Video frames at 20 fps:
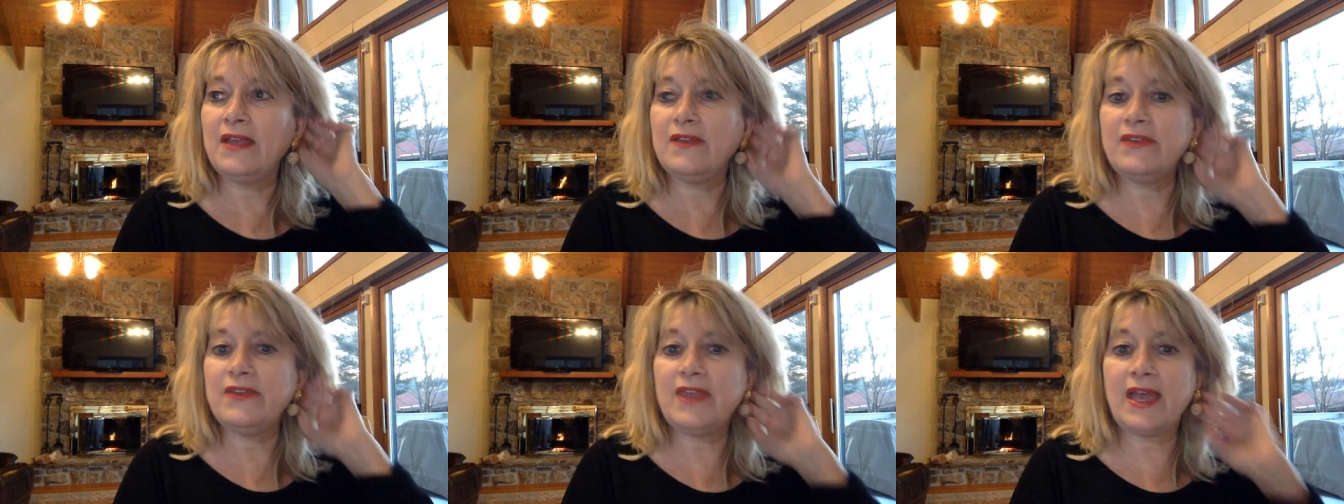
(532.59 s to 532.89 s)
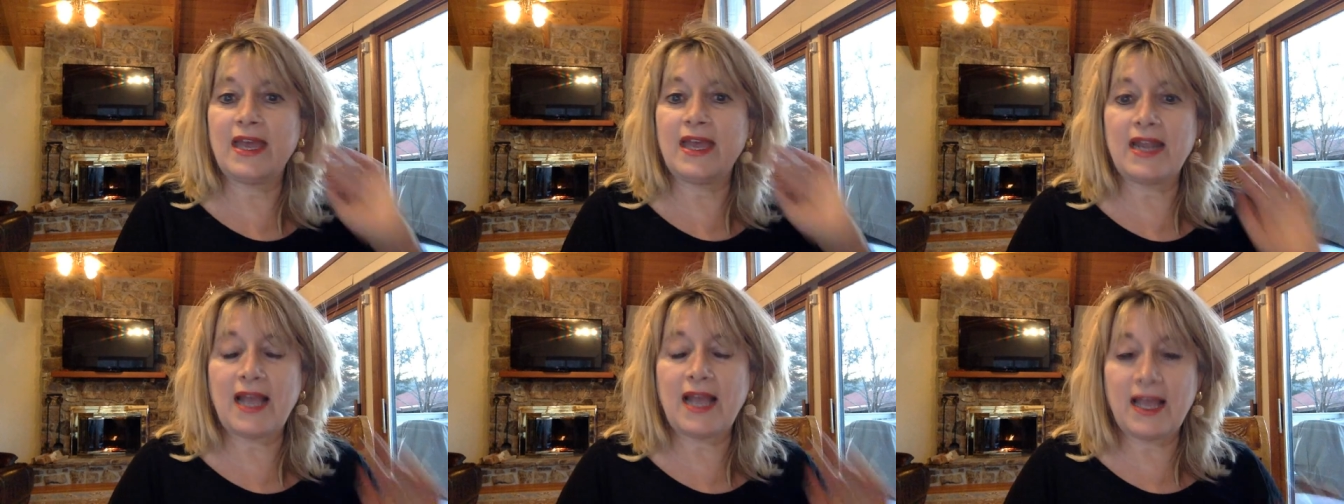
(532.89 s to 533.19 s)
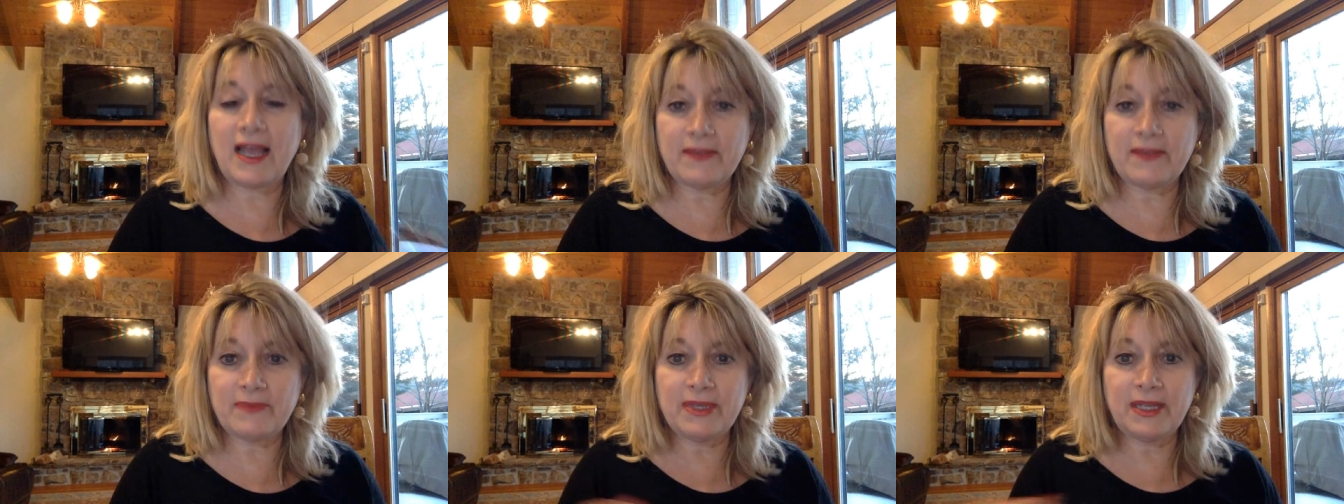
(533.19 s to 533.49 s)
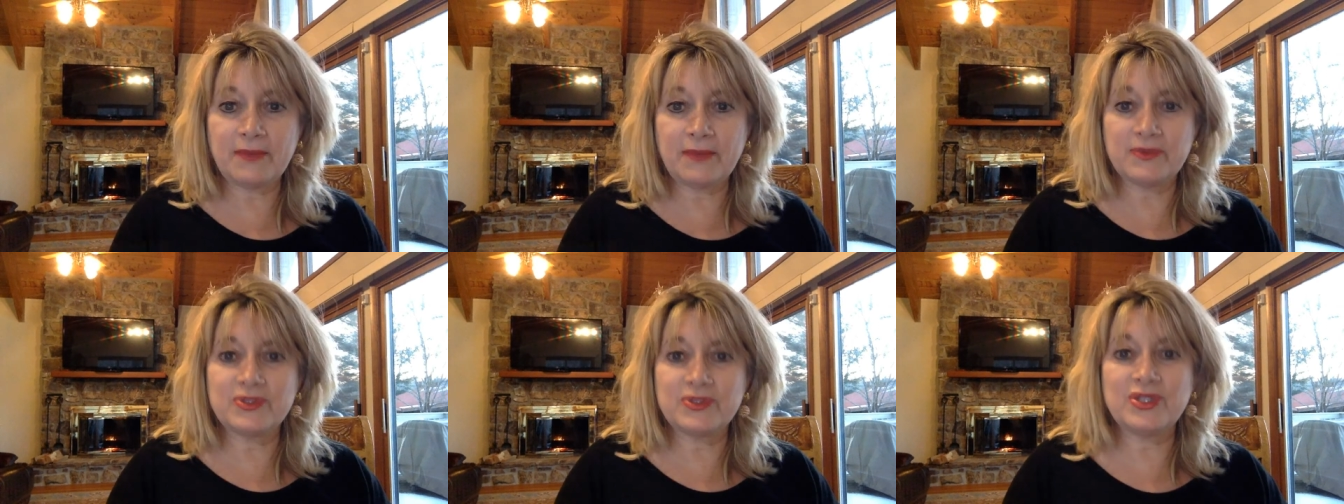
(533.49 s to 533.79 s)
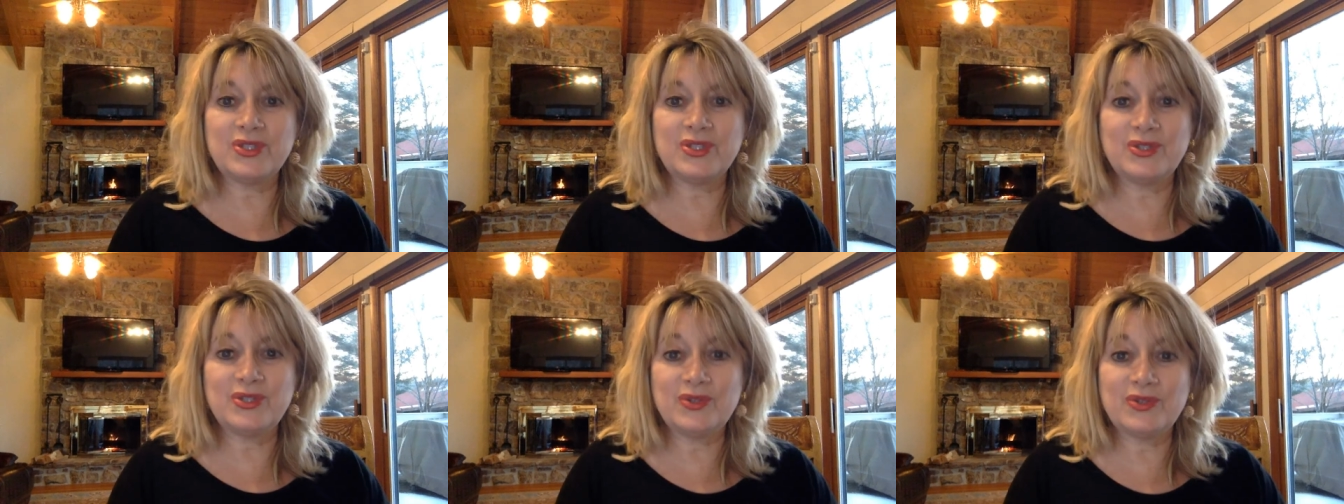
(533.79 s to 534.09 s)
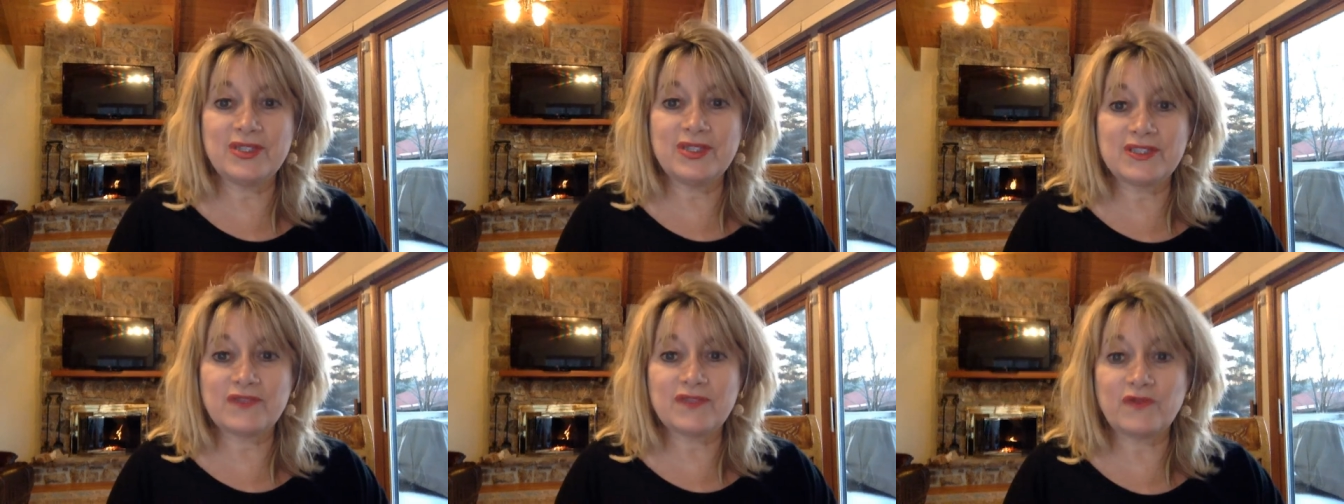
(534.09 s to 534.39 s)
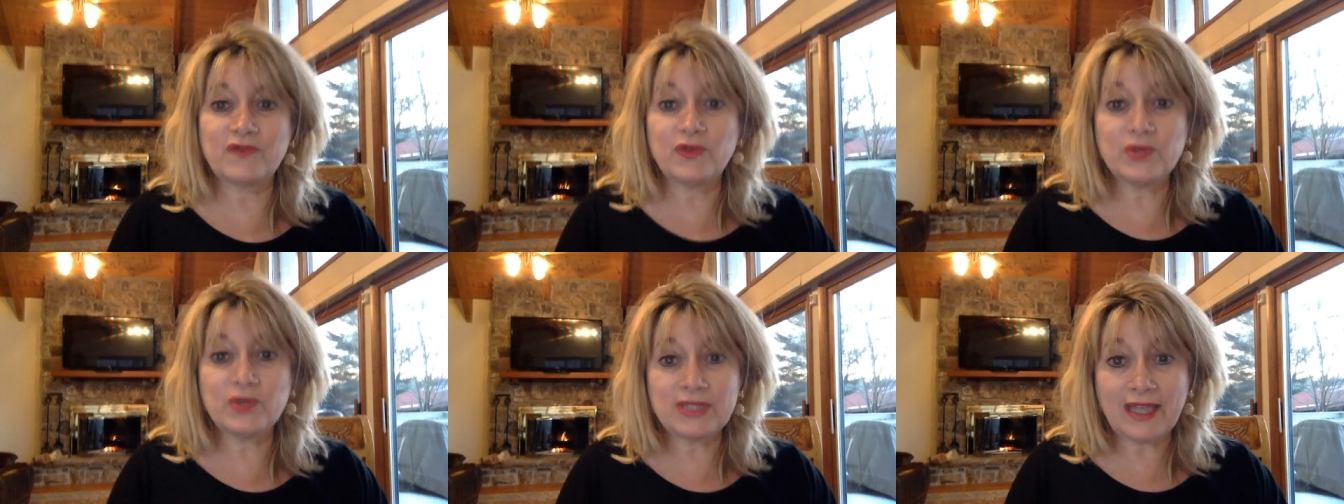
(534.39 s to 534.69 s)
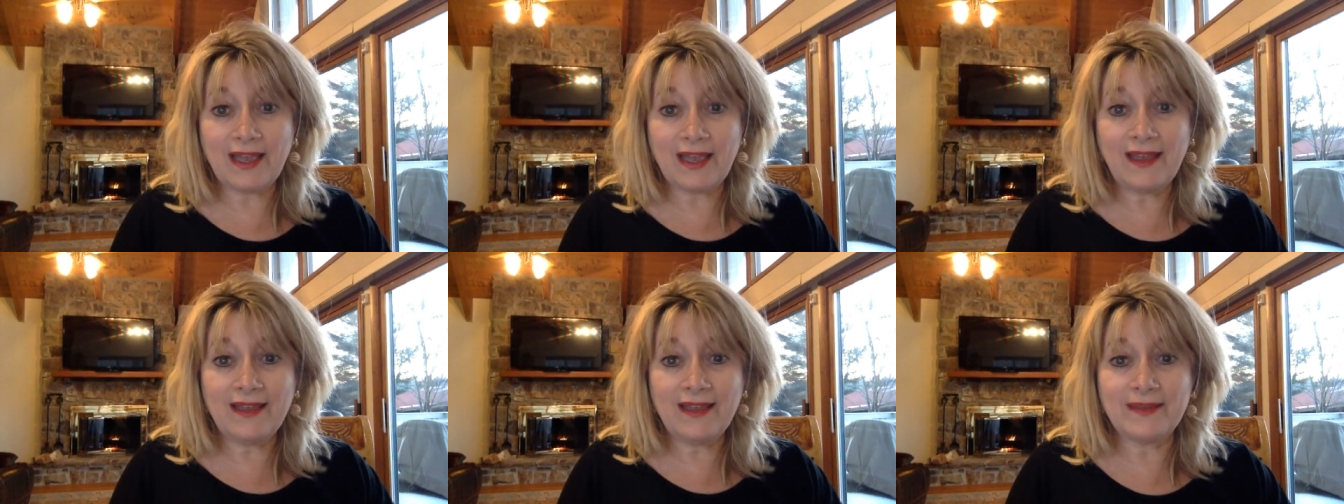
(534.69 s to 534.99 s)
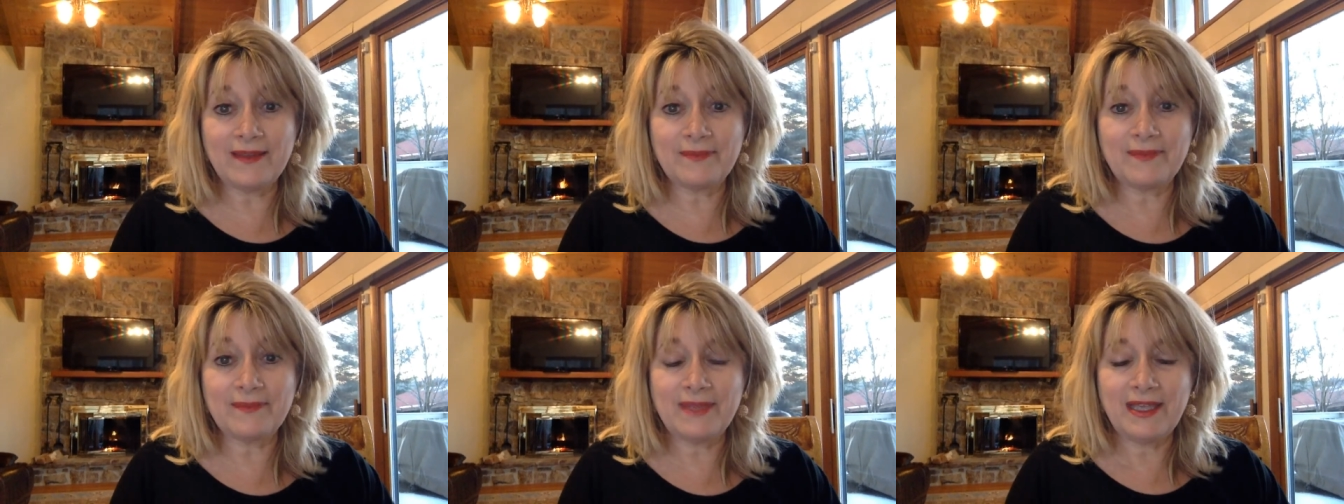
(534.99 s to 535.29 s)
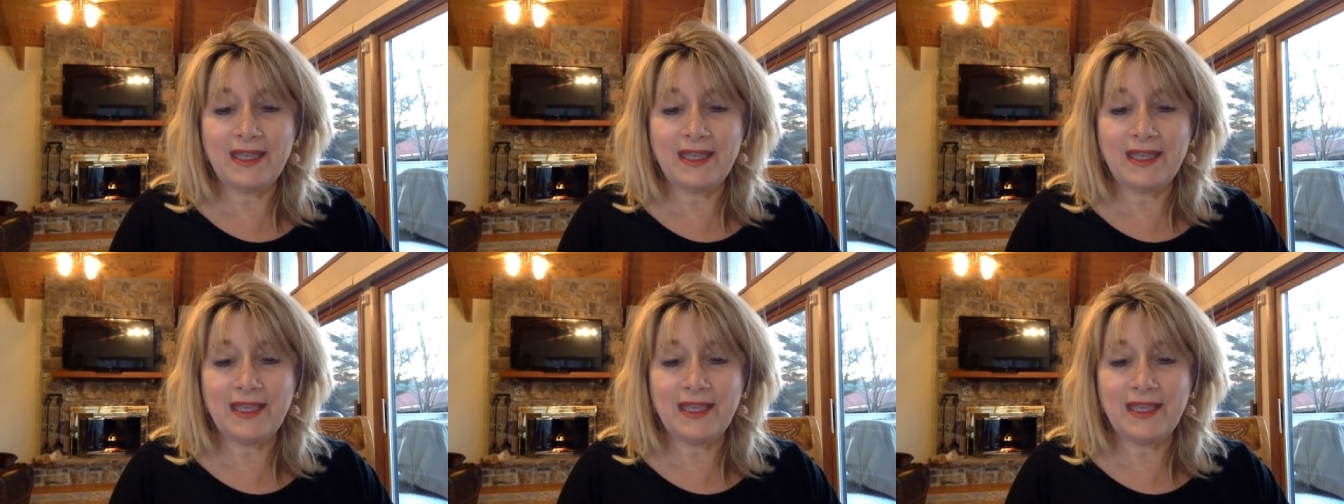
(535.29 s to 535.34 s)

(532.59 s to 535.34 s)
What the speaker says: that I've been able to do this full time.